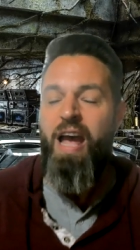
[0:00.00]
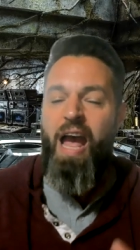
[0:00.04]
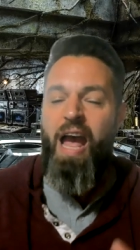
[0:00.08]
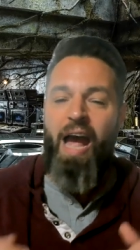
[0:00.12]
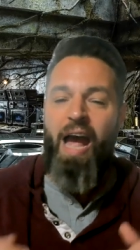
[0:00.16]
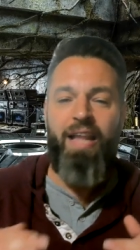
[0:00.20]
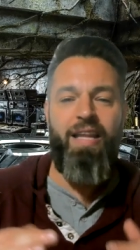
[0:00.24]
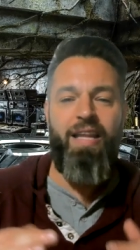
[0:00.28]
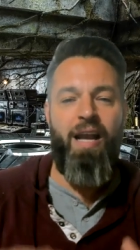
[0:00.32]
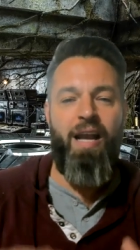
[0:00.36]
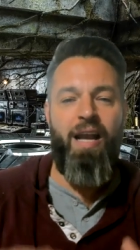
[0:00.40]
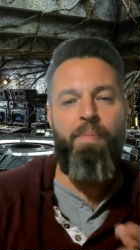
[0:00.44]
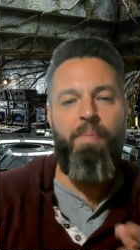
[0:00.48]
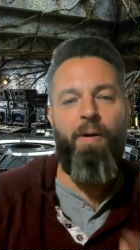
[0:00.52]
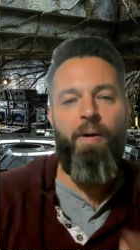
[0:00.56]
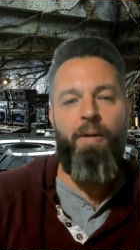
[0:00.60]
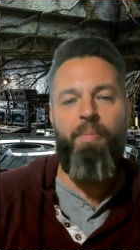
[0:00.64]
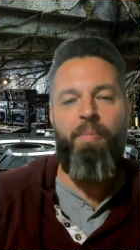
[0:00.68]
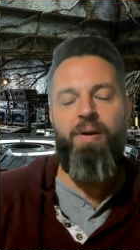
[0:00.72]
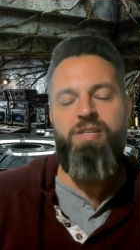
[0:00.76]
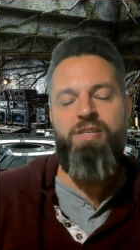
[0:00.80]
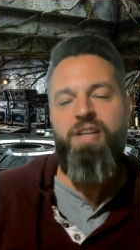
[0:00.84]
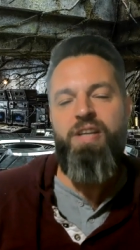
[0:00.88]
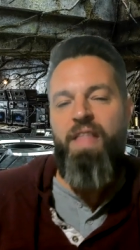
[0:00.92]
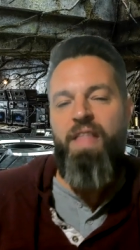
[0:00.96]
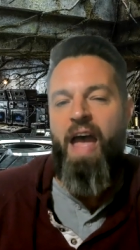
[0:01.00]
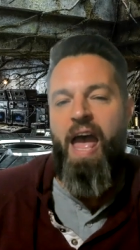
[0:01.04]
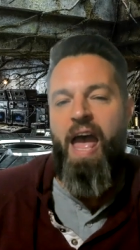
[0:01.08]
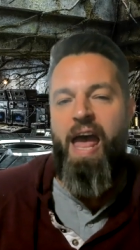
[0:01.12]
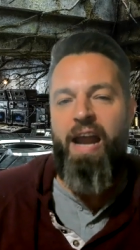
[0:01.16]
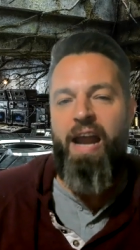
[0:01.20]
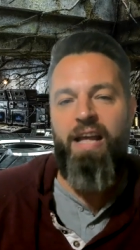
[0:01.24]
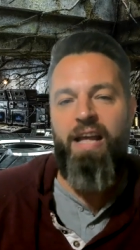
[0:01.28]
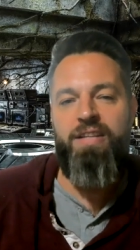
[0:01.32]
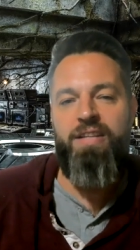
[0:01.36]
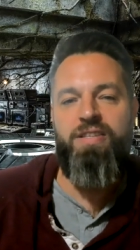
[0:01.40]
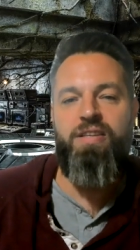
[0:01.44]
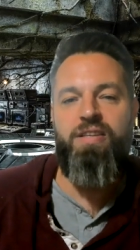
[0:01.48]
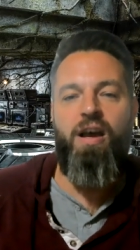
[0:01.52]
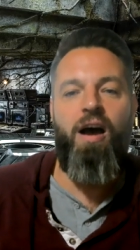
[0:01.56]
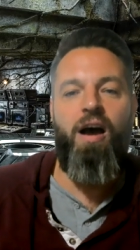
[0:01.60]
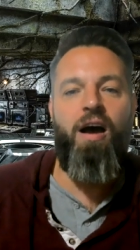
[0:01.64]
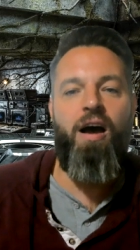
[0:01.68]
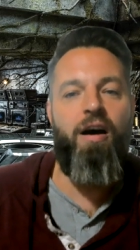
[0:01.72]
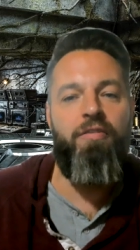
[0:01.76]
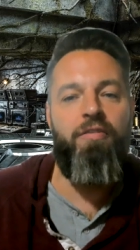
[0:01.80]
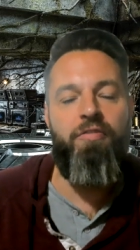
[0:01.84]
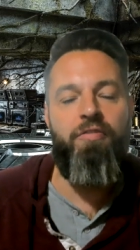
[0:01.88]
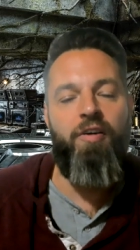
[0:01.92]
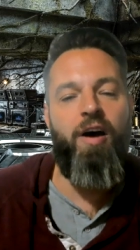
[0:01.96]
And then I put a bunch of the edits
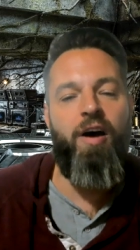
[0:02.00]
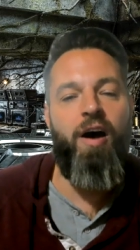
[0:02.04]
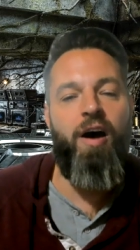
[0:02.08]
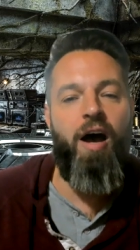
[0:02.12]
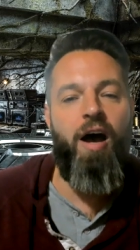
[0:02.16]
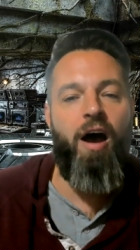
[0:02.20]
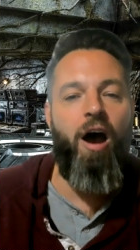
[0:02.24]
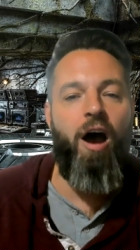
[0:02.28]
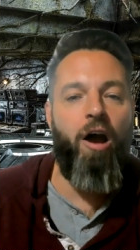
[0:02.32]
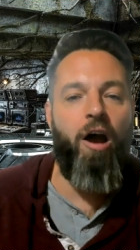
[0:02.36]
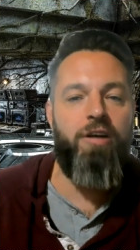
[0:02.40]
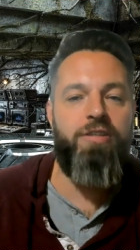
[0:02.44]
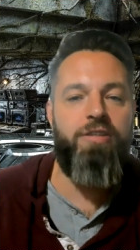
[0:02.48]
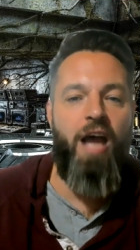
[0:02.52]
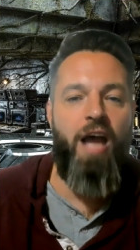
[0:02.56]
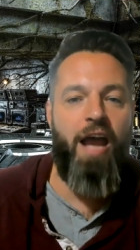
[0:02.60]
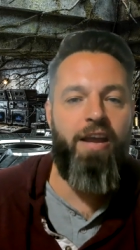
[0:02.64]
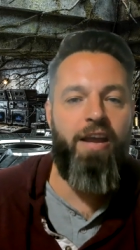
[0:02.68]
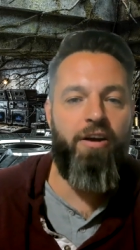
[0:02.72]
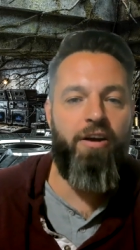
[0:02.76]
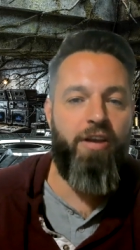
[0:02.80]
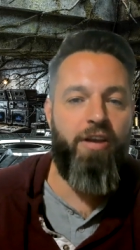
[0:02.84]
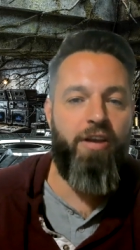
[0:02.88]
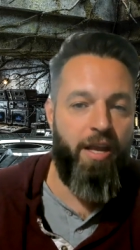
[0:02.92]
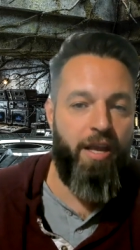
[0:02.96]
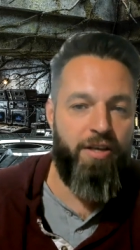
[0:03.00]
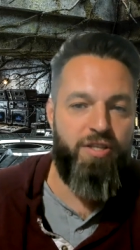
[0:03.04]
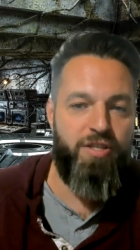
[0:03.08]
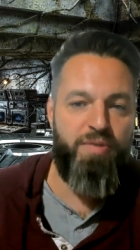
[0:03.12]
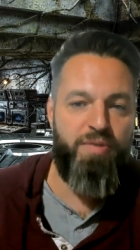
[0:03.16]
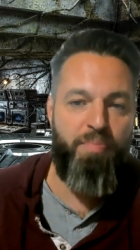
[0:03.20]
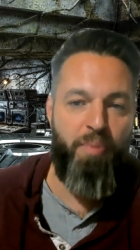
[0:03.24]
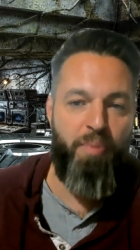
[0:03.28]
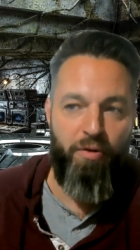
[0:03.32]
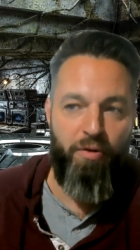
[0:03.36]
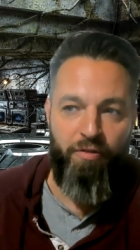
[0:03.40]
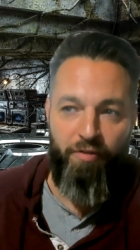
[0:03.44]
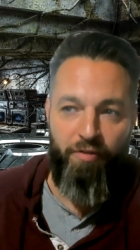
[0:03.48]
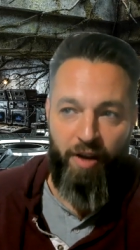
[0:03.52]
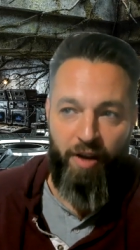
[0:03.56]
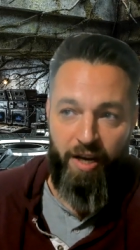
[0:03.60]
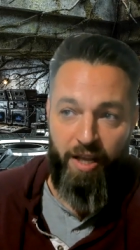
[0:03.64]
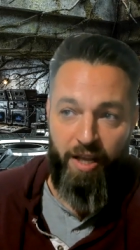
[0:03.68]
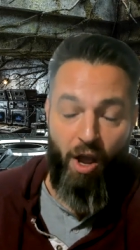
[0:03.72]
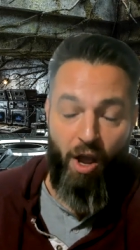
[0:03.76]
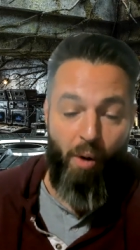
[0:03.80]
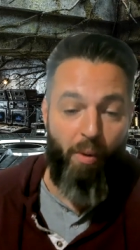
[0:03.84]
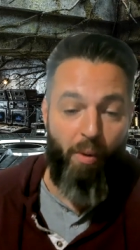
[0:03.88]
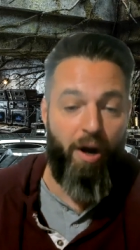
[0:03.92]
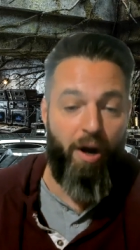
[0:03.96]
of uh, our Tiger King spoof
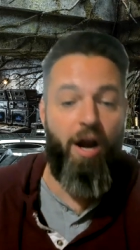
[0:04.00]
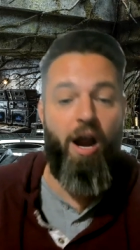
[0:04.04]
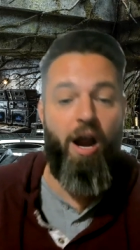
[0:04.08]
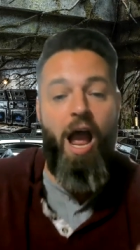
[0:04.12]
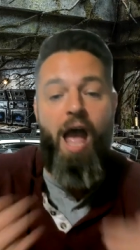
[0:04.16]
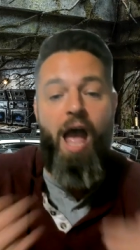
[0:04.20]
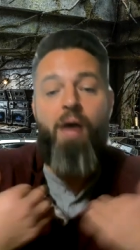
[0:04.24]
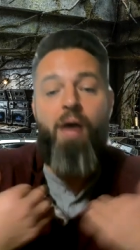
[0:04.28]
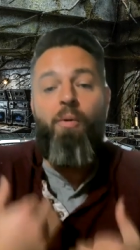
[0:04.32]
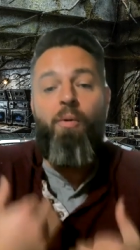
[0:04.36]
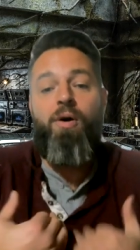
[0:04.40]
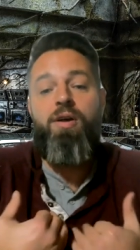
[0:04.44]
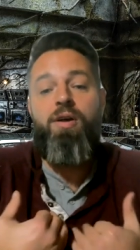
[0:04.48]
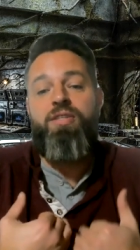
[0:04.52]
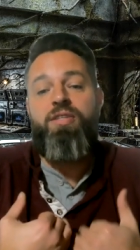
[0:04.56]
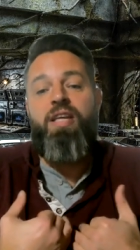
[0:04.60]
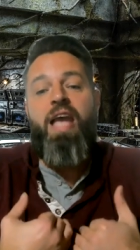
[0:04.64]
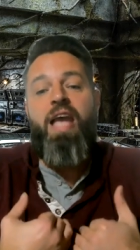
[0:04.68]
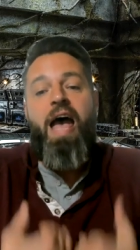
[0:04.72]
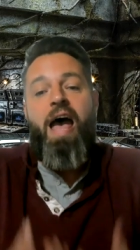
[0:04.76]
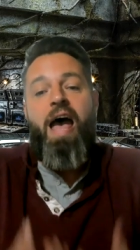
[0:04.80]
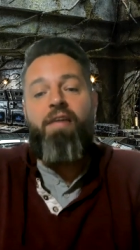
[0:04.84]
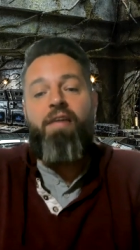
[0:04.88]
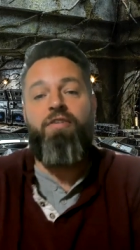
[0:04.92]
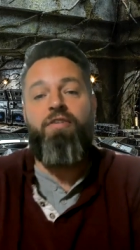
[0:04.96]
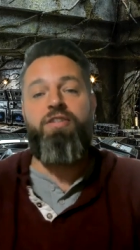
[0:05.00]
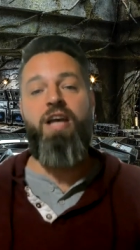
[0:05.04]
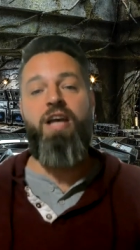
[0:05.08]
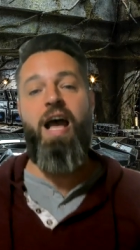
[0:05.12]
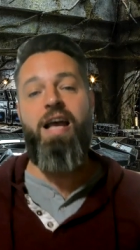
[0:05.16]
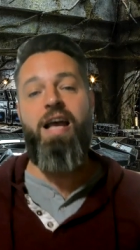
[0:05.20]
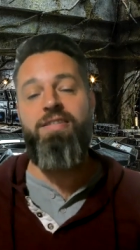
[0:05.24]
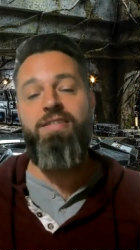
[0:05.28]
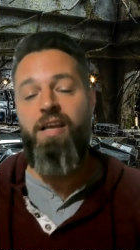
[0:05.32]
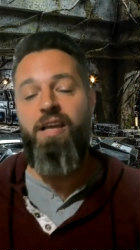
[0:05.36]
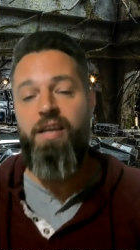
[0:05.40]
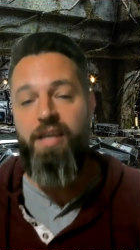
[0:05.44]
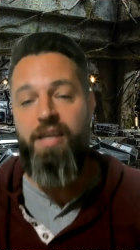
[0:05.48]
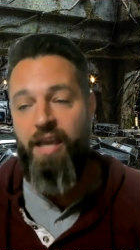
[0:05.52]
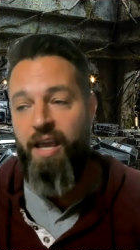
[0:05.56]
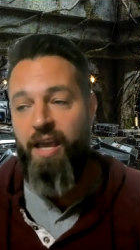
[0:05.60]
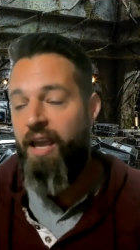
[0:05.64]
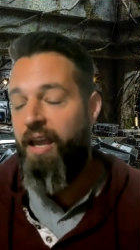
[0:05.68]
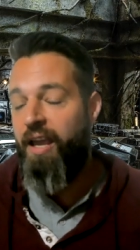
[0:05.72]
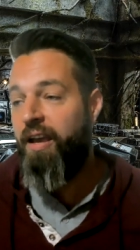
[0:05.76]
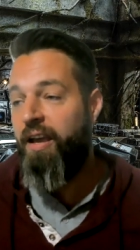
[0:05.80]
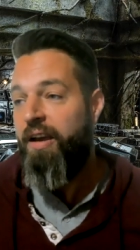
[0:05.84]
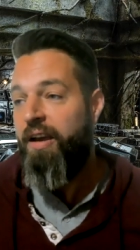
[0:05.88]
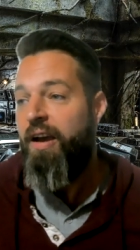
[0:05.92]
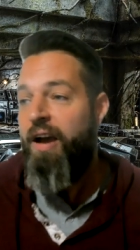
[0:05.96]
video where I was the advertising
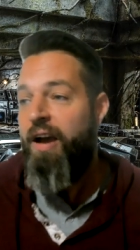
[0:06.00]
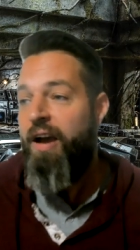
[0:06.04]
king